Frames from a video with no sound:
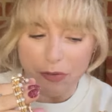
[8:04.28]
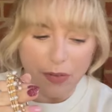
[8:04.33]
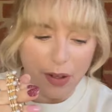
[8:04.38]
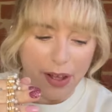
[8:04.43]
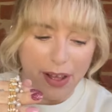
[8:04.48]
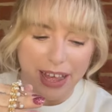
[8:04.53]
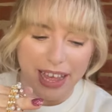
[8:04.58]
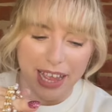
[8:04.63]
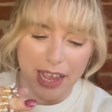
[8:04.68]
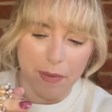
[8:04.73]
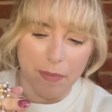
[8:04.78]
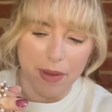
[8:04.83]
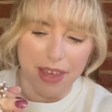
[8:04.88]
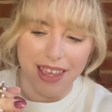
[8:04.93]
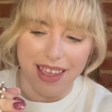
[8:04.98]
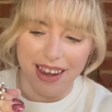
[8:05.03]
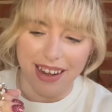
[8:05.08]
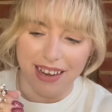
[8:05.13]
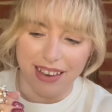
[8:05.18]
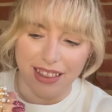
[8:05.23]
vibe,
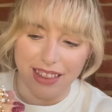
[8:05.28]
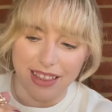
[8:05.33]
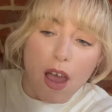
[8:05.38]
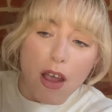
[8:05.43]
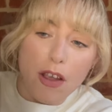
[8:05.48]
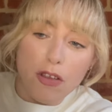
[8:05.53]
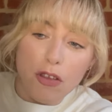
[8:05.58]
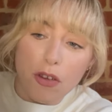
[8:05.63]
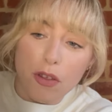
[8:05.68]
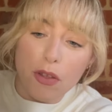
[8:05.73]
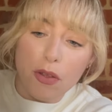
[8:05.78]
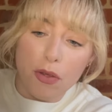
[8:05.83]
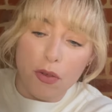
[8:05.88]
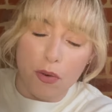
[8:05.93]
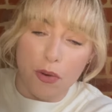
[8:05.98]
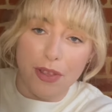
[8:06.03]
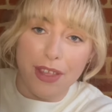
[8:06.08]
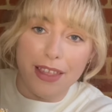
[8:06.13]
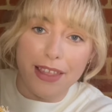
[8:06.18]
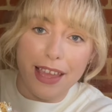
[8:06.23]
and I just
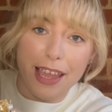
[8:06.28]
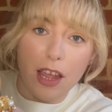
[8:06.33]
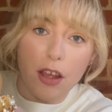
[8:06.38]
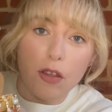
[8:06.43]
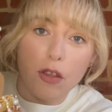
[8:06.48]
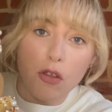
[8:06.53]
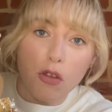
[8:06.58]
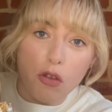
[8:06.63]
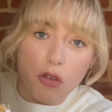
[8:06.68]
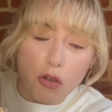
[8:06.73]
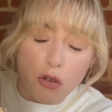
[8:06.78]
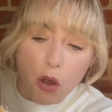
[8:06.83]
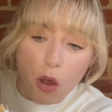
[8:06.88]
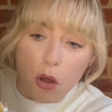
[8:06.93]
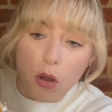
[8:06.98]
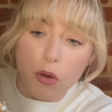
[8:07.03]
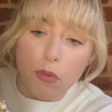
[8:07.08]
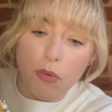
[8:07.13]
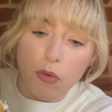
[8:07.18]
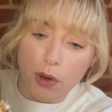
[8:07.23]
thought that they are
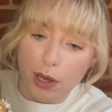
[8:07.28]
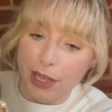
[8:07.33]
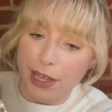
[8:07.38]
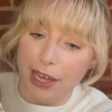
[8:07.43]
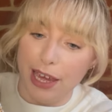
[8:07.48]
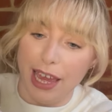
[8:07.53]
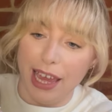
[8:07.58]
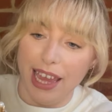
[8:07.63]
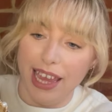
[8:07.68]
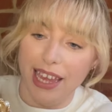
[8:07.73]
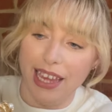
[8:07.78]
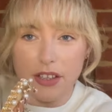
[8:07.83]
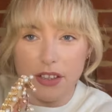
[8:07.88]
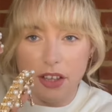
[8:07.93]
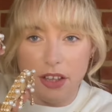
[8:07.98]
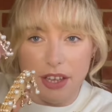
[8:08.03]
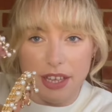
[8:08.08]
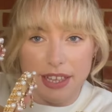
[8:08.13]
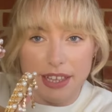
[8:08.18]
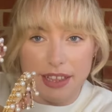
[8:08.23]
so pretty. So
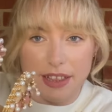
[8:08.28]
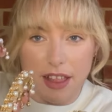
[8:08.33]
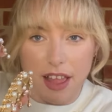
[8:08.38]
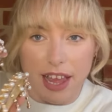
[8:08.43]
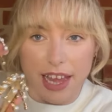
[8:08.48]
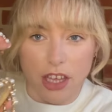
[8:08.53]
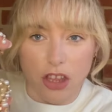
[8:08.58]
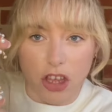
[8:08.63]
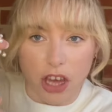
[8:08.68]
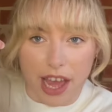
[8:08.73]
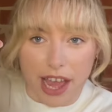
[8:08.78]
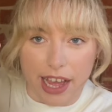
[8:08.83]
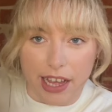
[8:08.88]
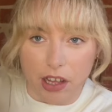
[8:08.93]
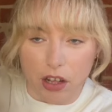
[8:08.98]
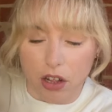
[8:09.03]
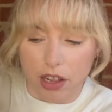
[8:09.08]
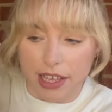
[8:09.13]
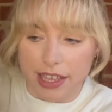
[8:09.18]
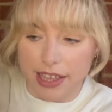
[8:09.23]
you slide your
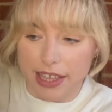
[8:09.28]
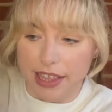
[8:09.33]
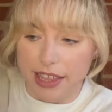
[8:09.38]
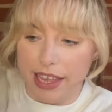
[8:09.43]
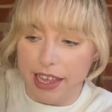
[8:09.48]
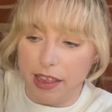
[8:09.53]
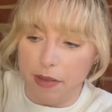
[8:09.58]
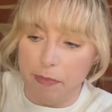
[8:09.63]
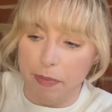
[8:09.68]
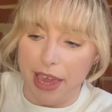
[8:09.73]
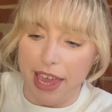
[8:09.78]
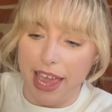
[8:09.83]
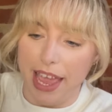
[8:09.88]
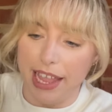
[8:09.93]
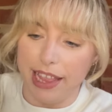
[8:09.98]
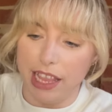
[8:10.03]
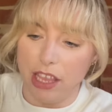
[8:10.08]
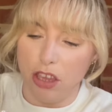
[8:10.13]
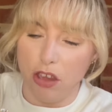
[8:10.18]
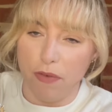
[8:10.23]
ankle into this bit,
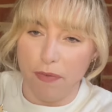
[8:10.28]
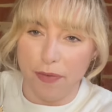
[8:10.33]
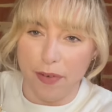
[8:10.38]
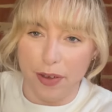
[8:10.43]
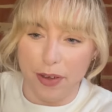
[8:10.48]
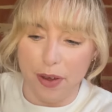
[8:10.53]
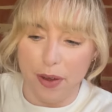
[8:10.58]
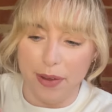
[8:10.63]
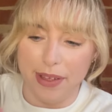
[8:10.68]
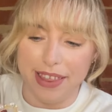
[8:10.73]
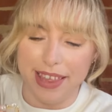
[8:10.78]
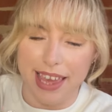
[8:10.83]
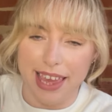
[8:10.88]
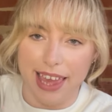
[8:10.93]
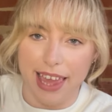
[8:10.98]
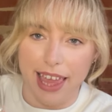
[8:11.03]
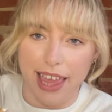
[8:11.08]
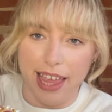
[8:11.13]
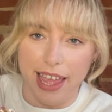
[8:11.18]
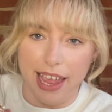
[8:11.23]
and then your foot goes
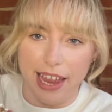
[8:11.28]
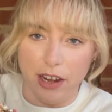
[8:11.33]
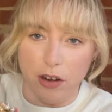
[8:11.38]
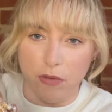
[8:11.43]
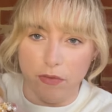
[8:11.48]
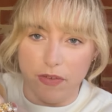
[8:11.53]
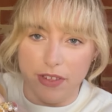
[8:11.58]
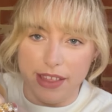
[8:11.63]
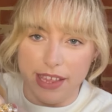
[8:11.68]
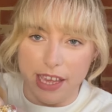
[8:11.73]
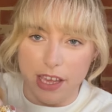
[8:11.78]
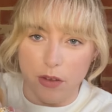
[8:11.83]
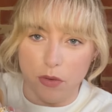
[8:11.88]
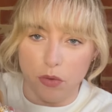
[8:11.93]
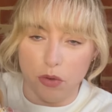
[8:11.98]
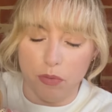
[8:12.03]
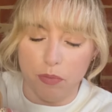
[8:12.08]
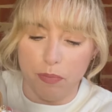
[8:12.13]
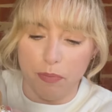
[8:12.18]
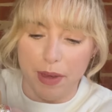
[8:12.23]
here, and obviously your
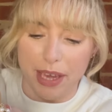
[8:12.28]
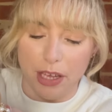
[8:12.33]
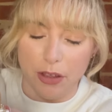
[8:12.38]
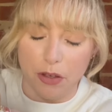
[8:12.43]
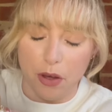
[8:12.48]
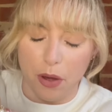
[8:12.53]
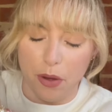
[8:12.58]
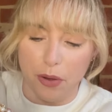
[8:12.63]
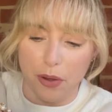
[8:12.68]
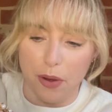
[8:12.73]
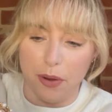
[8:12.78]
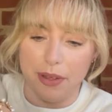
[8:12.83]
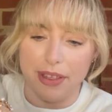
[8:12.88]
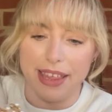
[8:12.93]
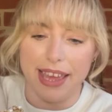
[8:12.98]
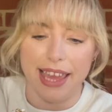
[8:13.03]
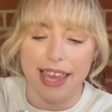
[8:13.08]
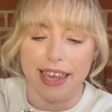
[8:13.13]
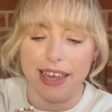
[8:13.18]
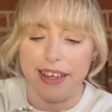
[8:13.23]
big toe goes
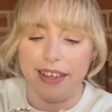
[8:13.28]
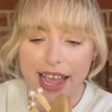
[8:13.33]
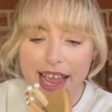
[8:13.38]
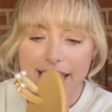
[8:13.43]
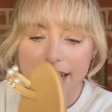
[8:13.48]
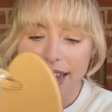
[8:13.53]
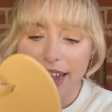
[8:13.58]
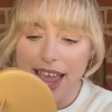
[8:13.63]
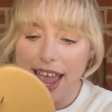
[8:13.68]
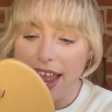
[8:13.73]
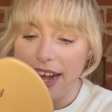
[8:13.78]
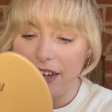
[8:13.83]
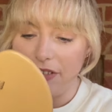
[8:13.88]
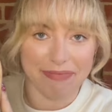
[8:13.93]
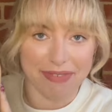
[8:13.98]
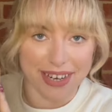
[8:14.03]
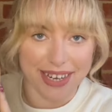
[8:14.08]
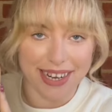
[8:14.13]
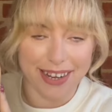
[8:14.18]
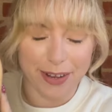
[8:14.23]
here. And again,
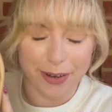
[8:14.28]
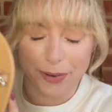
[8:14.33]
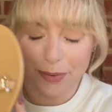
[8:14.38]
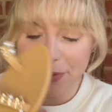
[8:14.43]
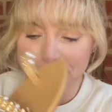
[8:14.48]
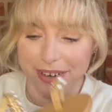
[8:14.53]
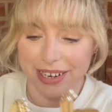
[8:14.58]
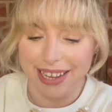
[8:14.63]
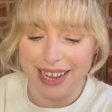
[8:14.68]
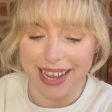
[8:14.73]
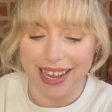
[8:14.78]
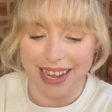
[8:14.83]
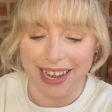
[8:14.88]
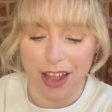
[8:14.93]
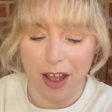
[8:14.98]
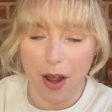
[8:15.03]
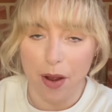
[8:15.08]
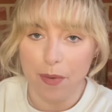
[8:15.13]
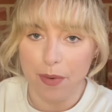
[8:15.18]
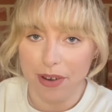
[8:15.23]
pretty good quality.
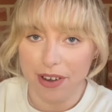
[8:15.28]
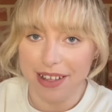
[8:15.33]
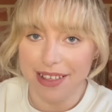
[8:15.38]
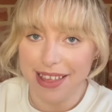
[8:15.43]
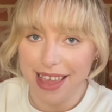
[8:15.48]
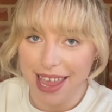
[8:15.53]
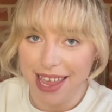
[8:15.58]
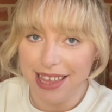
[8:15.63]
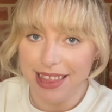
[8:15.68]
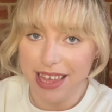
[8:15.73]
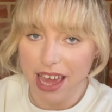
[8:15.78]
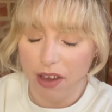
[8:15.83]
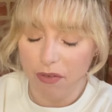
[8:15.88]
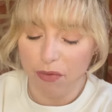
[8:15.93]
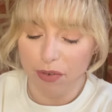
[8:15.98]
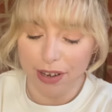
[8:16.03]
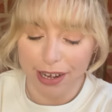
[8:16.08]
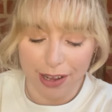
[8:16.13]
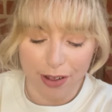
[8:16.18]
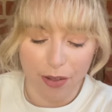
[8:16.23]
I would say
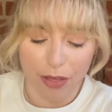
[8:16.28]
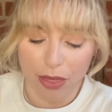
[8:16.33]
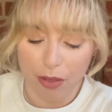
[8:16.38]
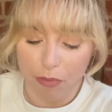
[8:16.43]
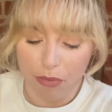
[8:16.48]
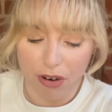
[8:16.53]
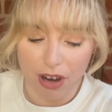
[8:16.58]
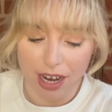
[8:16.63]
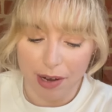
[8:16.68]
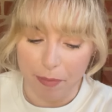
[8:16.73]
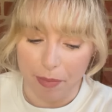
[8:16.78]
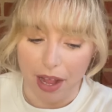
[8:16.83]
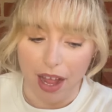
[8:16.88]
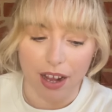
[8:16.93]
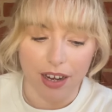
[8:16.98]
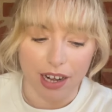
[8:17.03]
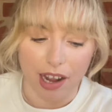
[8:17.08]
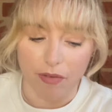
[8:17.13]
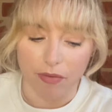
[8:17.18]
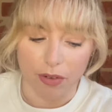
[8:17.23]
definitely on the Primark
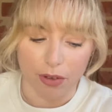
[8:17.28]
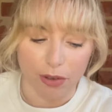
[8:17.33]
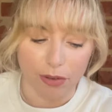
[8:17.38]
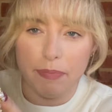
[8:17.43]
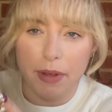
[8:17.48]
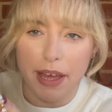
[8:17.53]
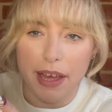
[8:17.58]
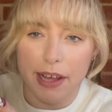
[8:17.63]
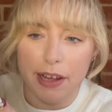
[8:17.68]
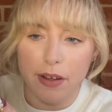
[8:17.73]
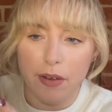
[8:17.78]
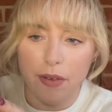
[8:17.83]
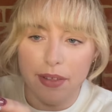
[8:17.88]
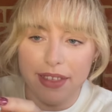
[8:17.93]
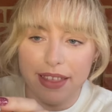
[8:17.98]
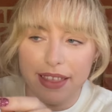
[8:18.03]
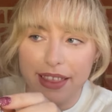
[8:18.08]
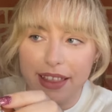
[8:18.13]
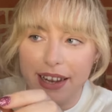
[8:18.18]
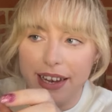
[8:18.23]
level. Pearls
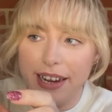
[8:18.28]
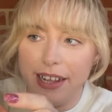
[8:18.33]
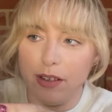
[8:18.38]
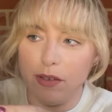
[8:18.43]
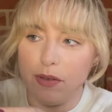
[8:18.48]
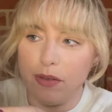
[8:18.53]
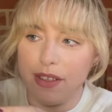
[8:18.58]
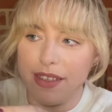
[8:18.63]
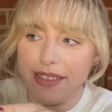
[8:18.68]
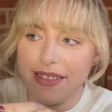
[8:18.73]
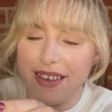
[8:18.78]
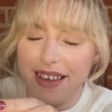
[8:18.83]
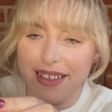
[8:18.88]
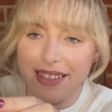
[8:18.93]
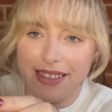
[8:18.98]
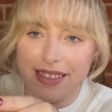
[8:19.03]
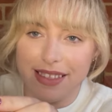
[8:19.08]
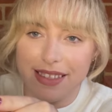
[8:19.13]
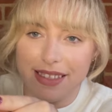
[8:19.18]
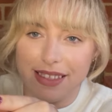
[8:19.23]
and the little
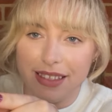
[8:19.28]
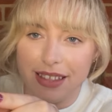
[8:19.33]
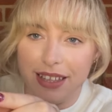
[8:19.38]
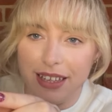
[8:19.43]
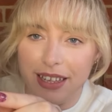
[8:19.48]
studs,